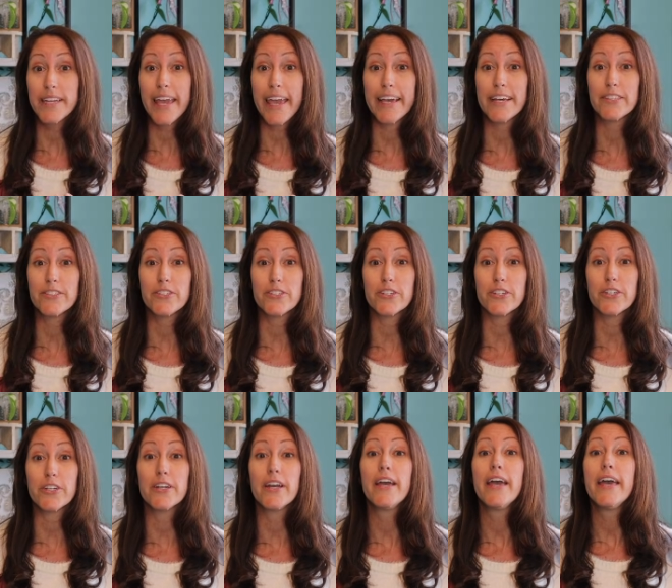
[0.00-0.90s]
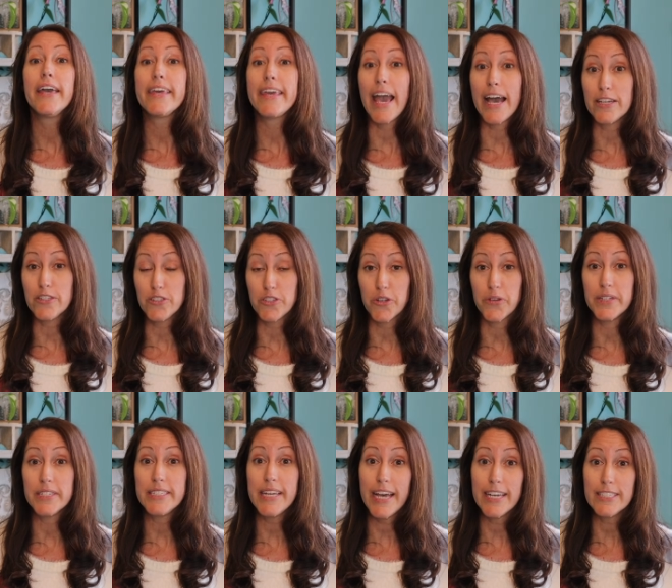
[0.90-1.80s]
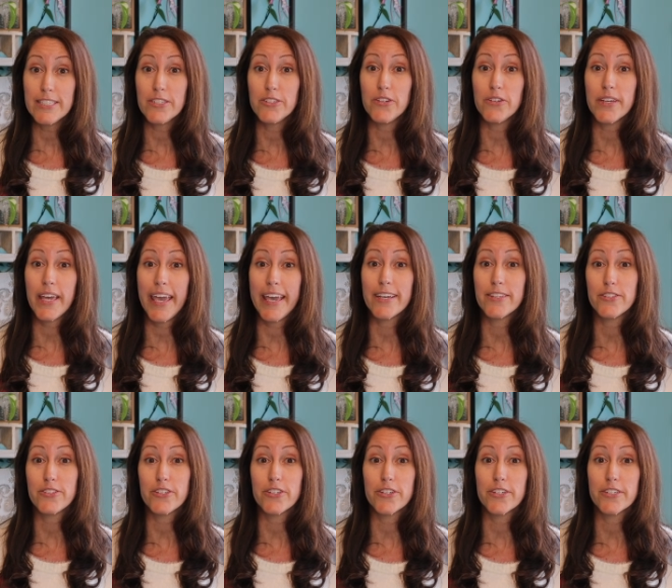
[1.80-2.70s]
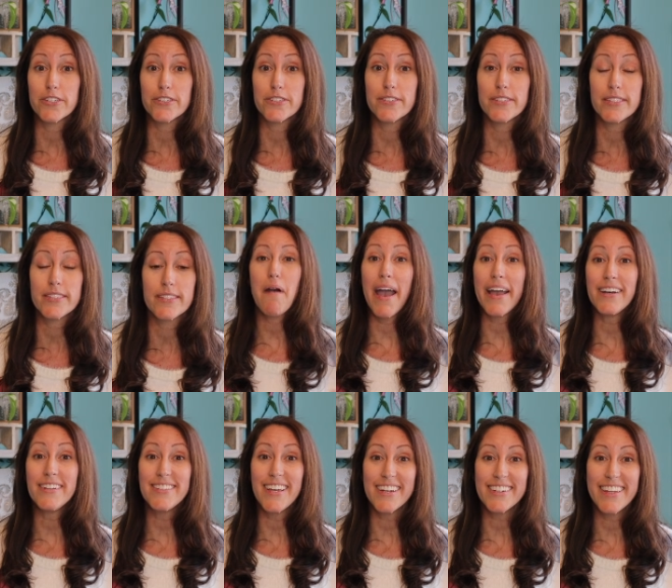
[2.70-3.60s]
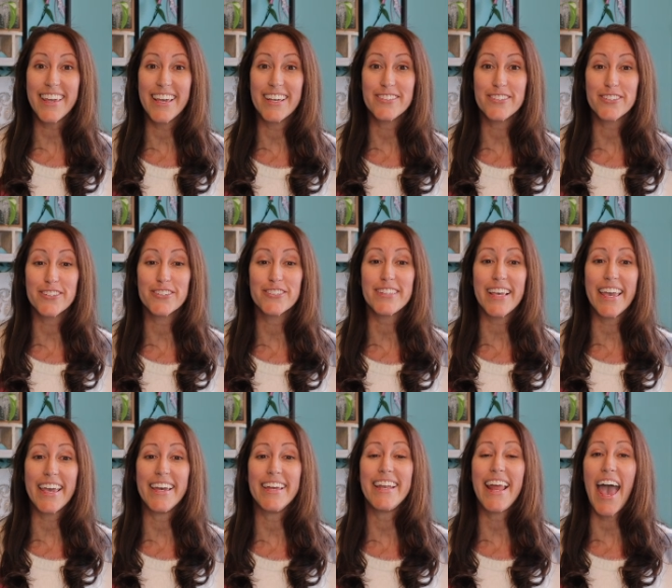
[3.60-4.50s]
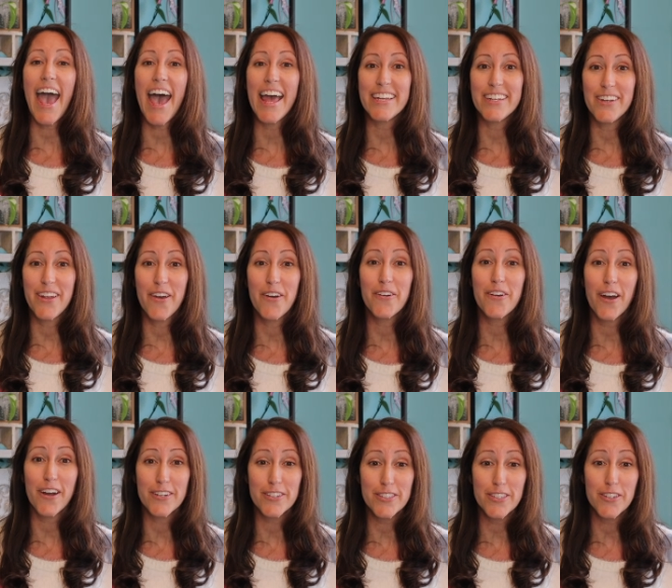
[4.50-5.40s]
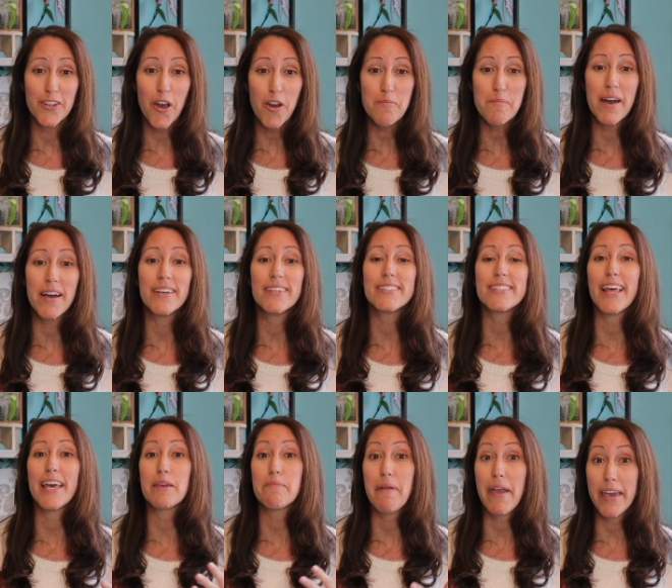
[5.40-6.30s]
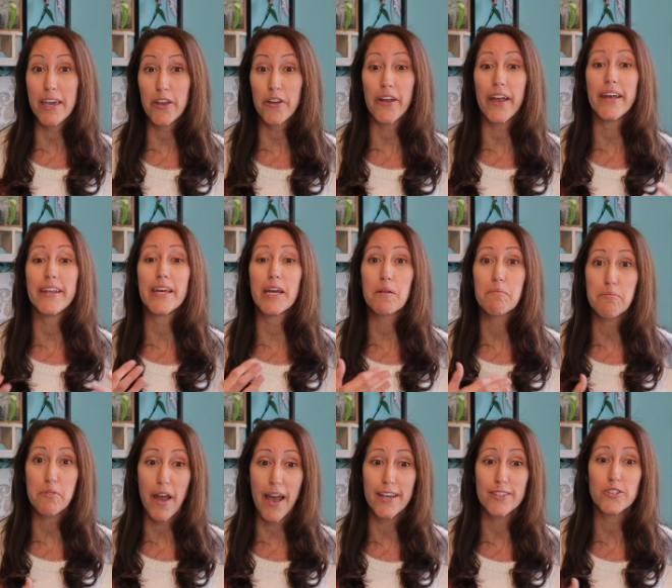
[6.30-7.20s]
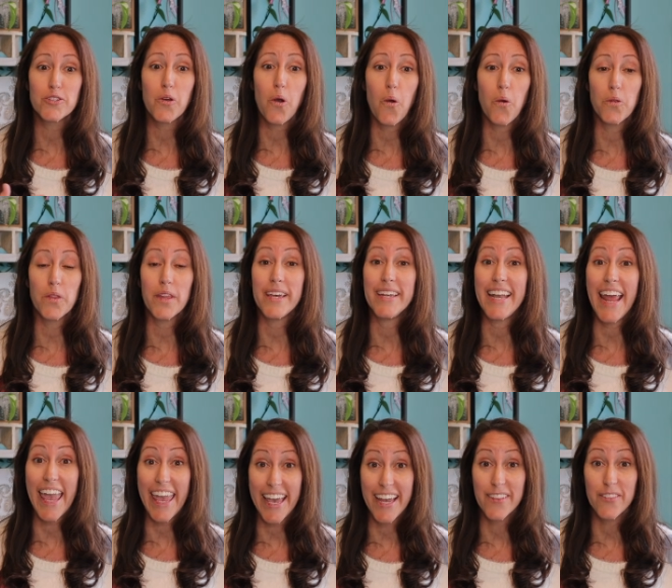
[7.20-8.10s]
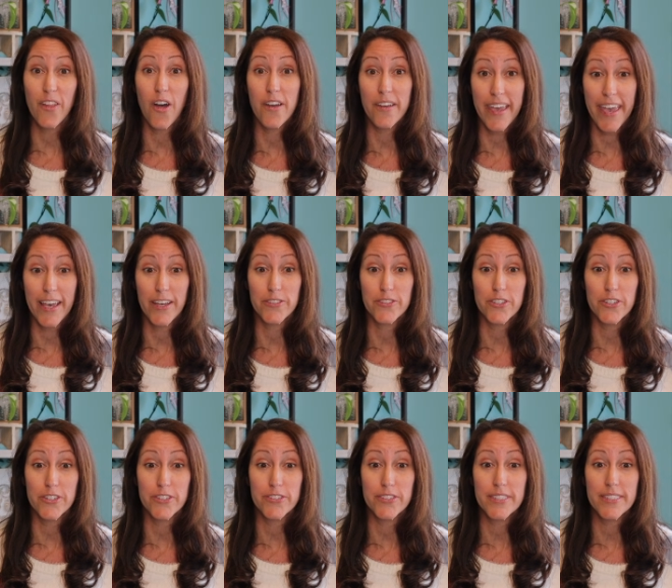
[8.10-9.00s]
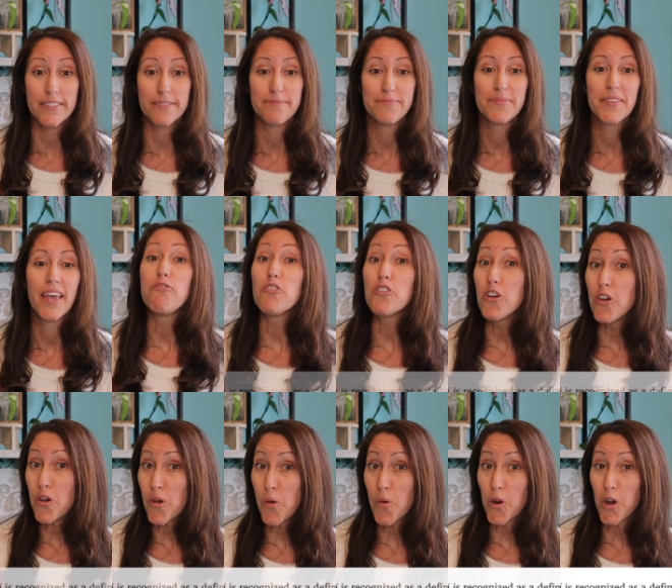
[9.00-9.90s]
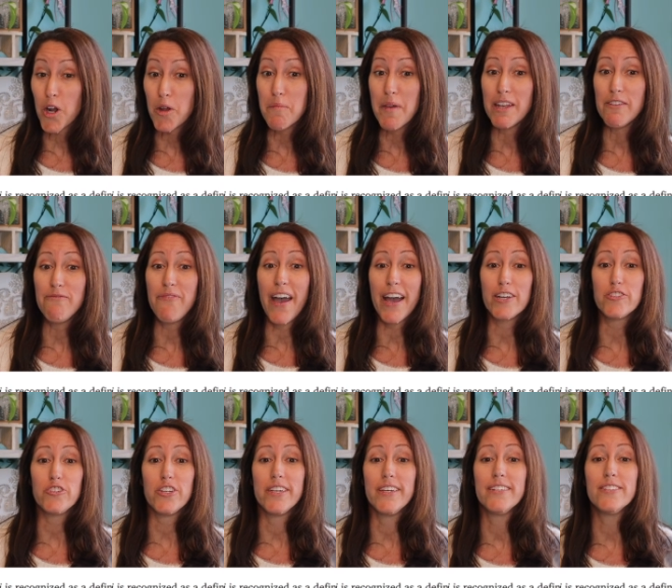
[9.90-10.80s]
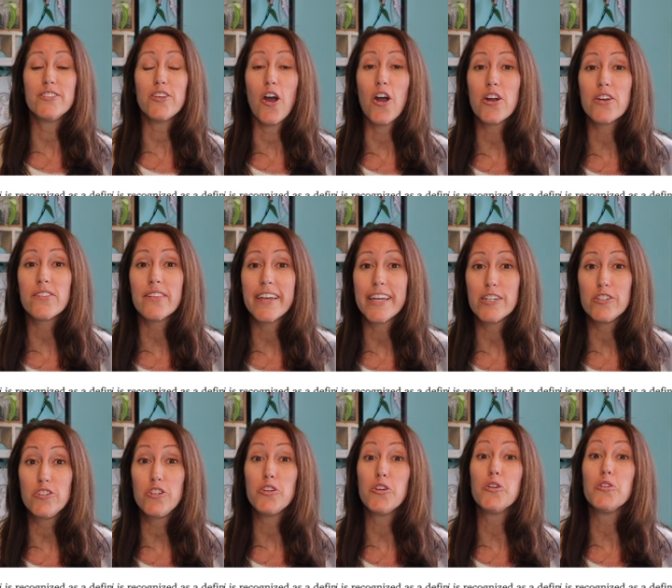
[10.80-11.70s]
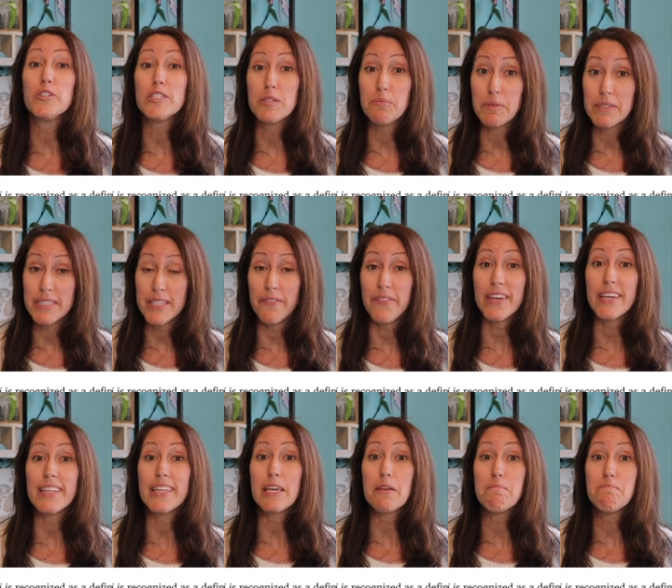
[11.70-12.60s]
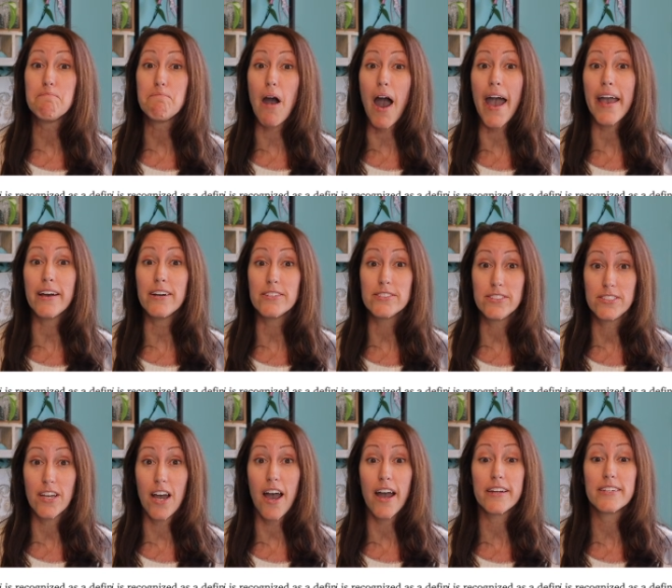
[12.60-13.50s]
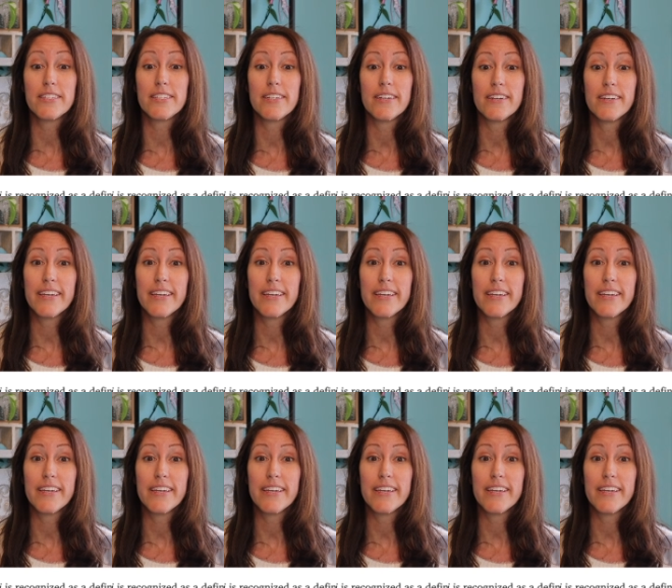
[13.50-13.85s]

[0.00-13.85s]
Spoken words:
cancer, gastrointestinal cancers, bile duct cancers, and adenocarcinomas like pancreatic, breast, colon, and lung cancers. Flukeworm infections are linked to specifically bile duct